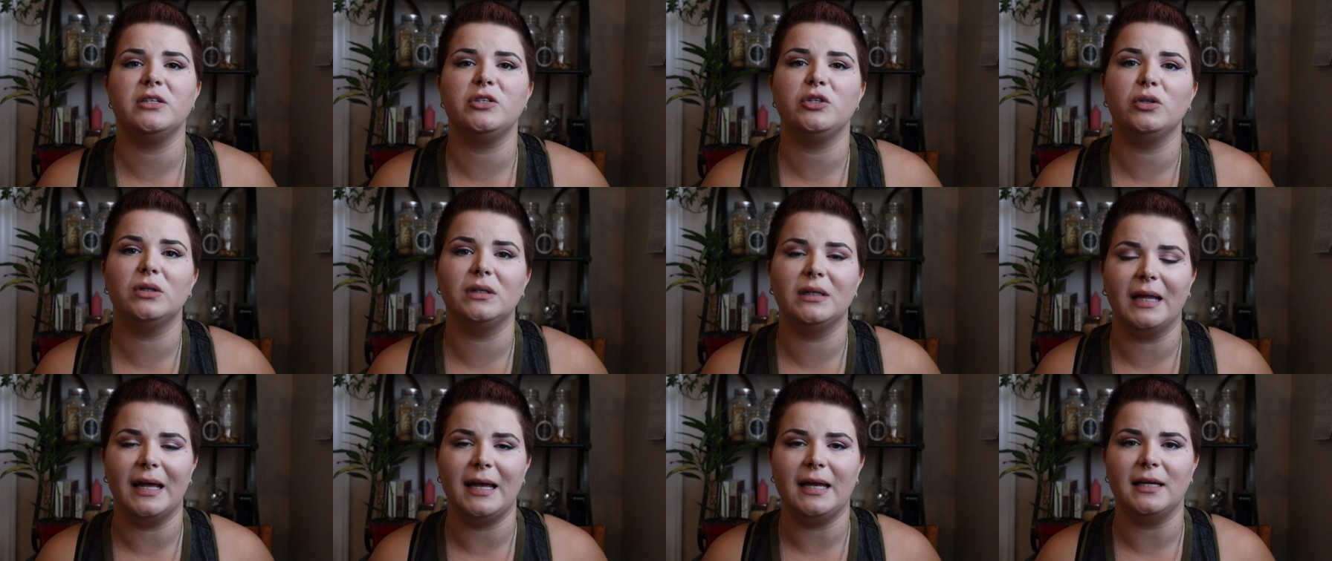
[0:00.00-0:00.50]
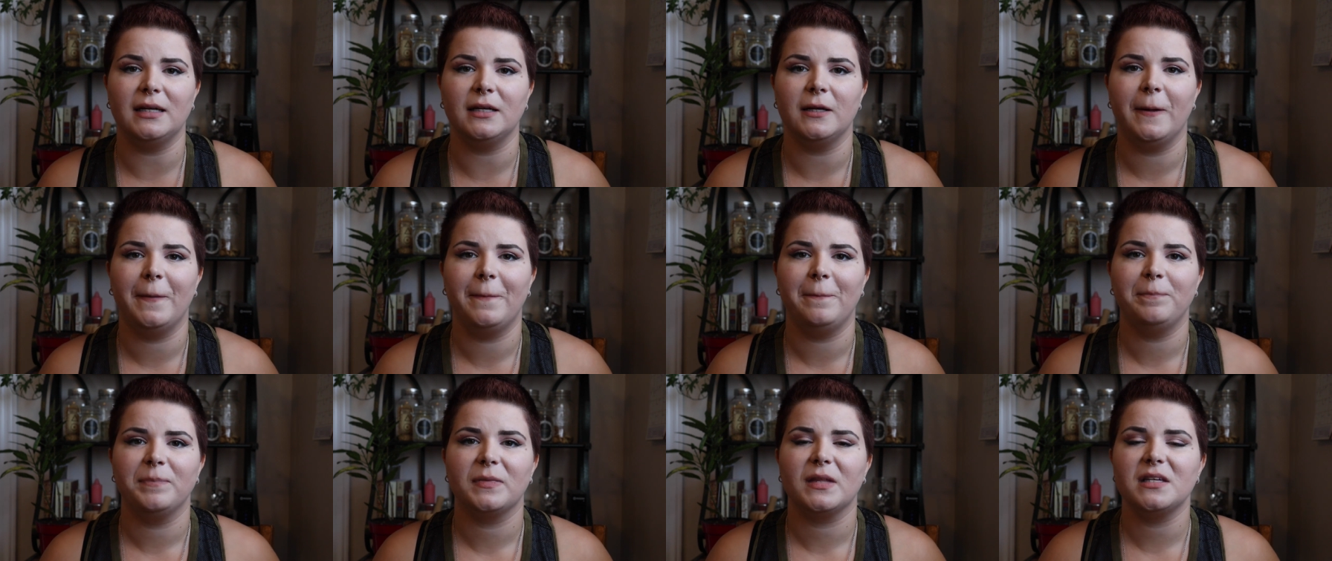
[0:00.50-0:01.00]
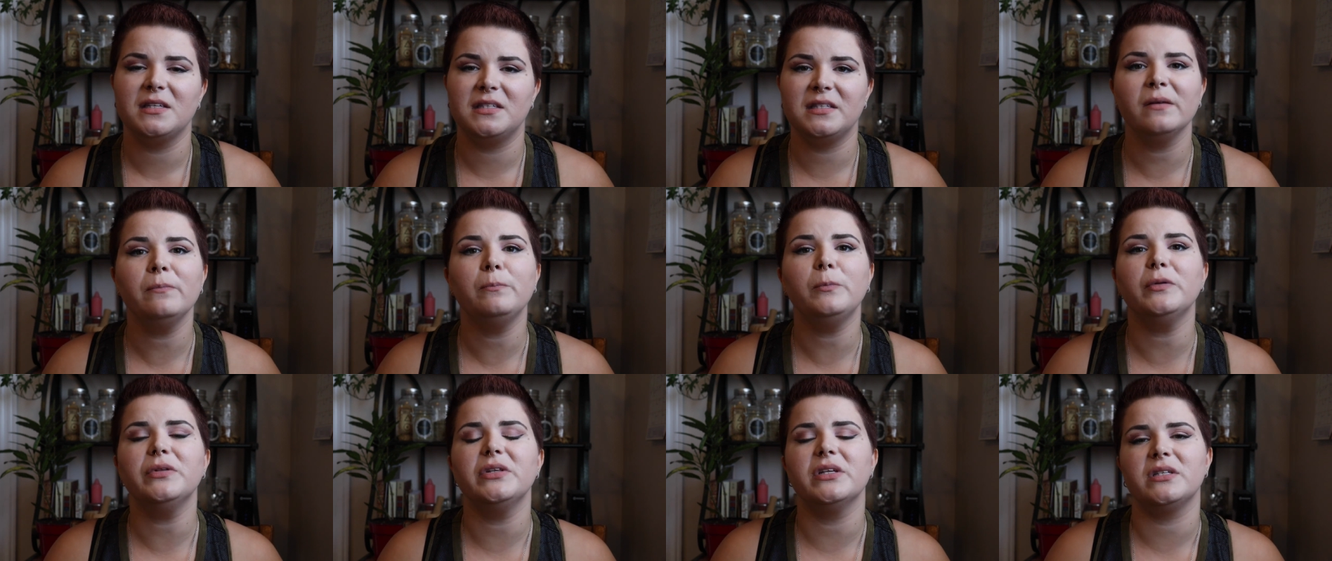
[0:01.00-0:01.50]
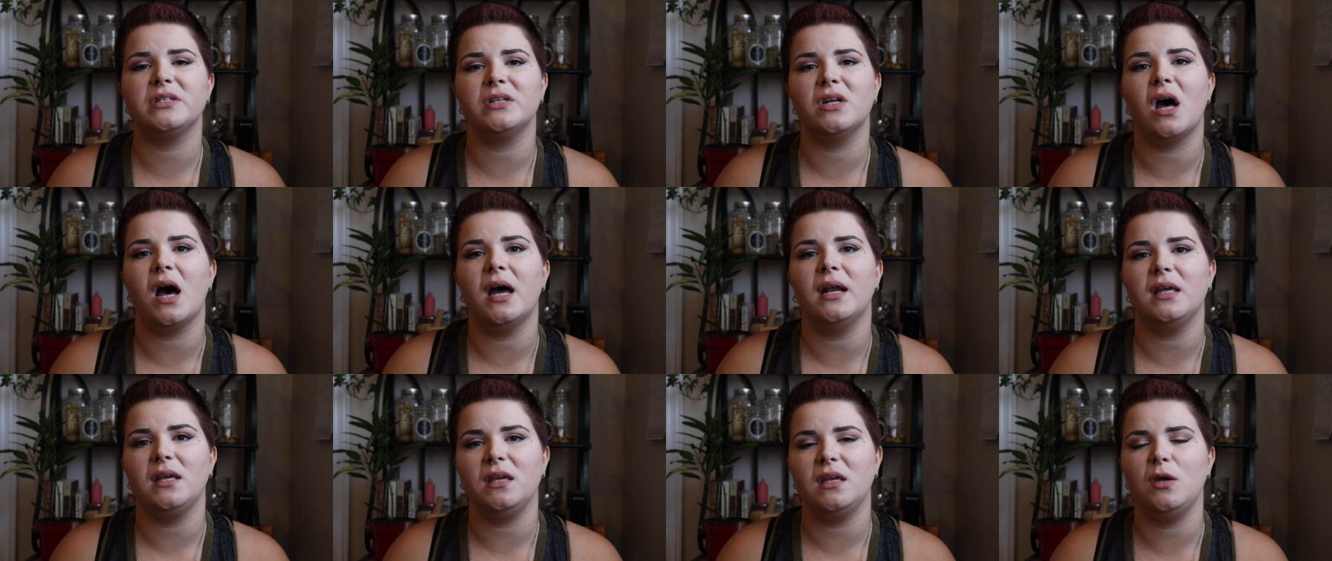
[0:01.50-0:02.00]
as you'd like. Simple does
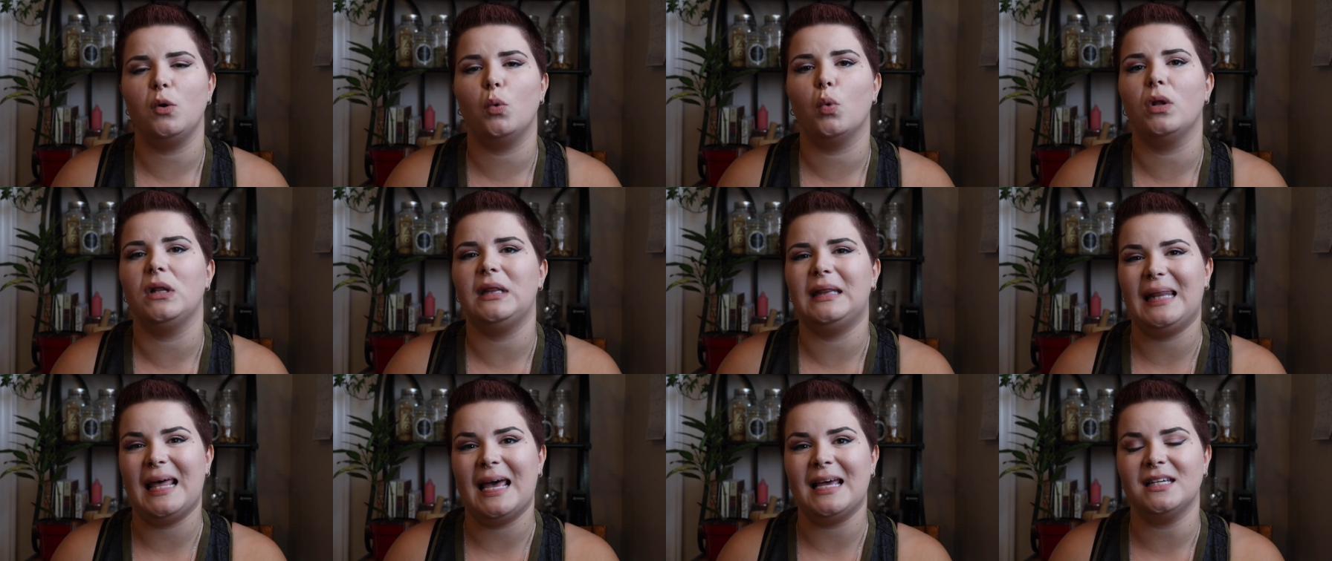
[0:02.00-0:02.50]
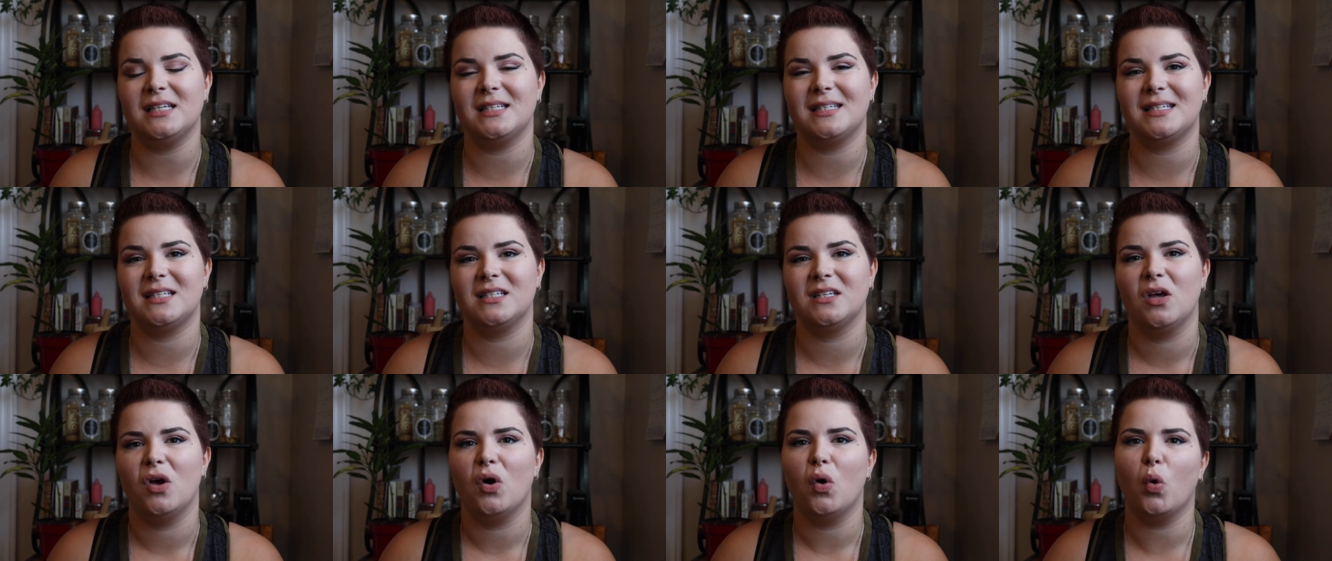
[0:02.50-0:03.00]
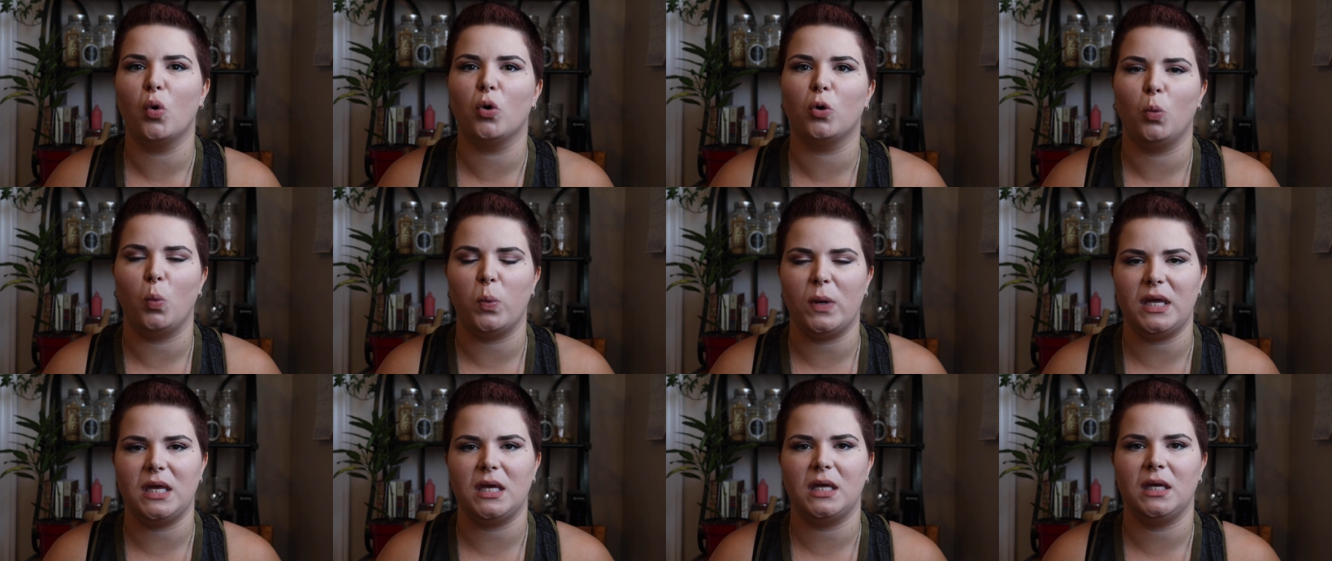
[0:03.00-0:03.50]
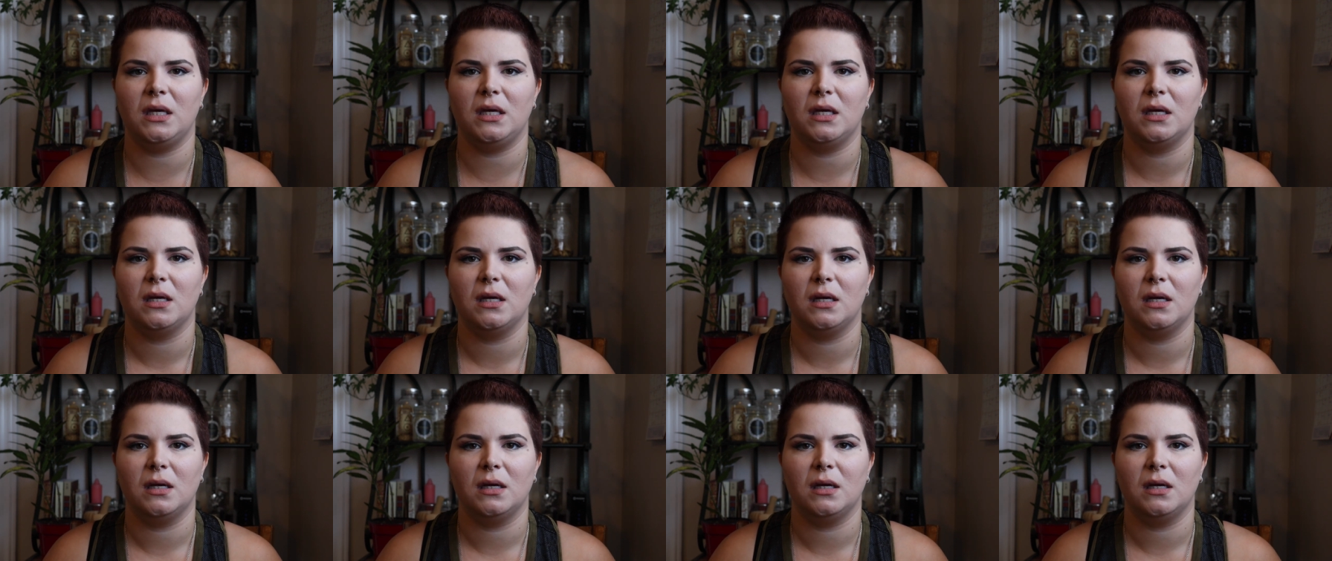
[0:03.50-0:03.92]
not equal less or weak.